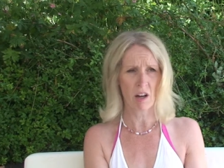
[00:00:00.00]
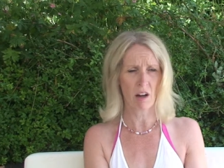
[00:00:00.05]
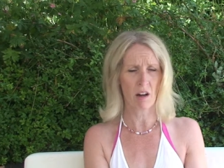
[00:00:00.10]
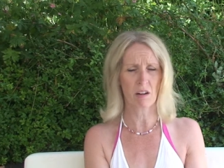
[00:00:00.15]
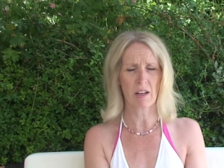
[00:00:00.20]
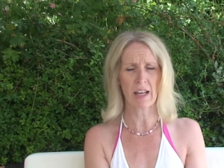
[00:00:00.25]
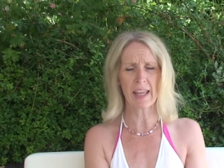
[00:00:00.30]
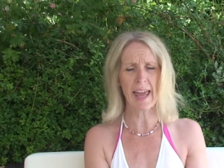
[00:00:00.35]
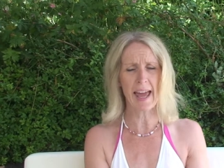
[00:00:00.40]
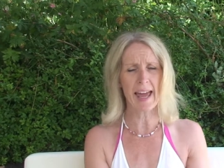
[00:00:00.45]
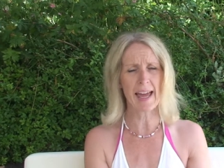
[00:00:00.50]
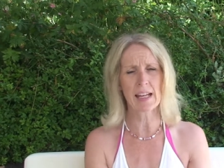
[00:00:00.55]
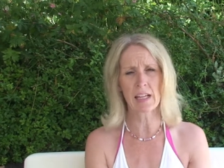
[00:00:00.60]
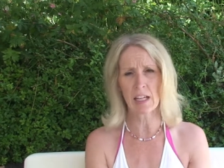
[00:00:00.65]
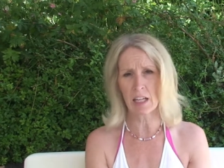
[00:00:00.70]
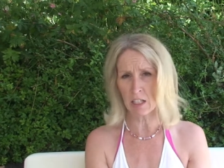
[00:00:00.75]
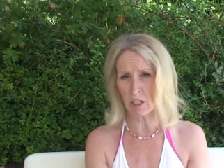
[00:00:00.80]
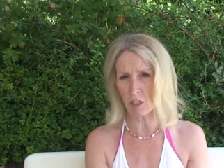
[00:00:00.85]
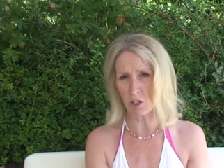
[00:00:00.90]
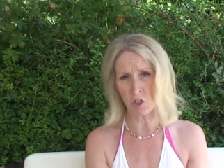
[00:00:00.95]
hardly
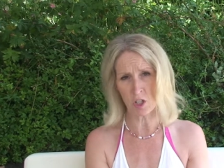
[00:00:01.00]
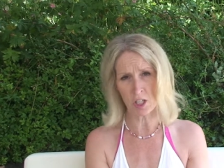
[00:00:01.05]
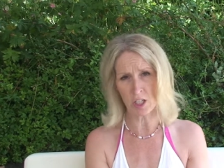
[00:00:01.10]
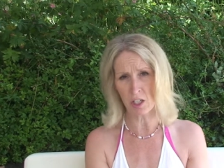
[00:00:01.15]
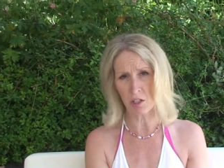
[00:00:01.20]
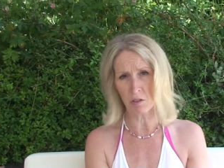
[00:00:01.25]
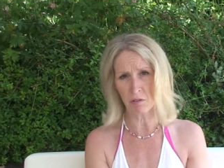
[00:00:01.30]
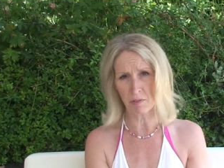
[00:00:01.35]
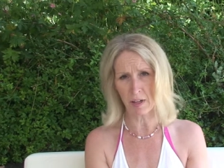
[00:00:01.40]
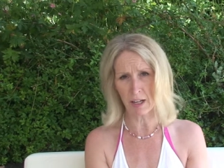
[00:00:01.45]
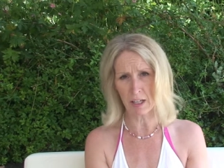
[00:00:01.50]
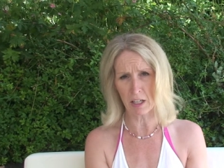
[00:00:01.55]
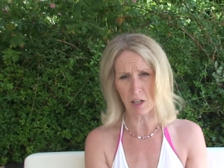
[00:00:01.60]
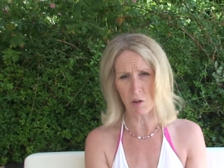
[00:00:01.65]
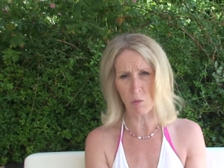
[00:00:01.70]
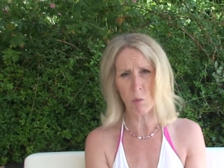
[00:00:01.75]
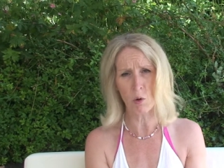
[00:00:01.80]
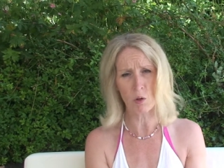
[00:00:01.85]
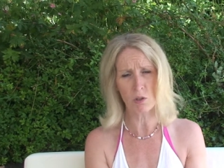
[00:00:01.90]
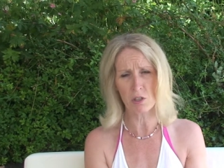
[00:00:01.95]
any nutritional
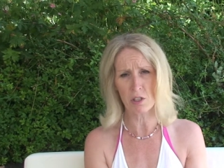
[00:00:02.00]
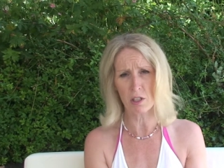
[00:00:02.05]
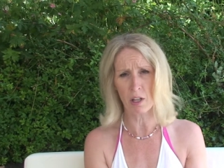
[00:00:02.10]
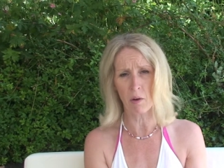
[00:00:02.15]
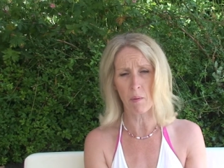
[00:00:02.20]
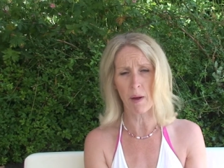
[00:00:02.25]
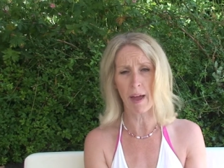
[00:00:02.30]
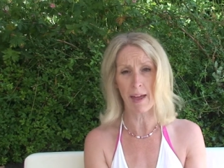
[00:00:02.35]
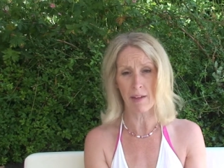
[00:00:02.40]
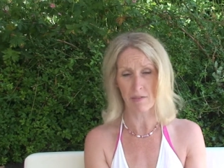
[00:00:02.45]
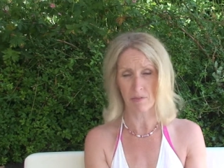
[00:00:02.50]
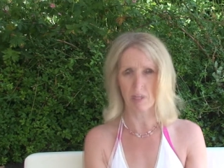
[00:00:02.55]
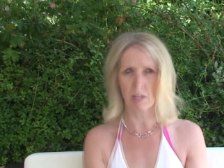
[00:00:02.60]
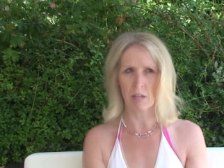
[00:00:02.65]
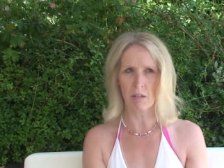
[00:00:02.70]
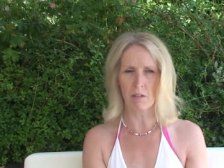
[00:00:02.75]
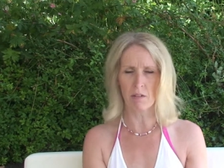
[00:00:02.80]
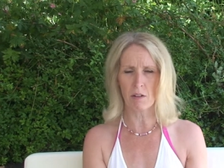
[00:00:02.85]
value whatsoever.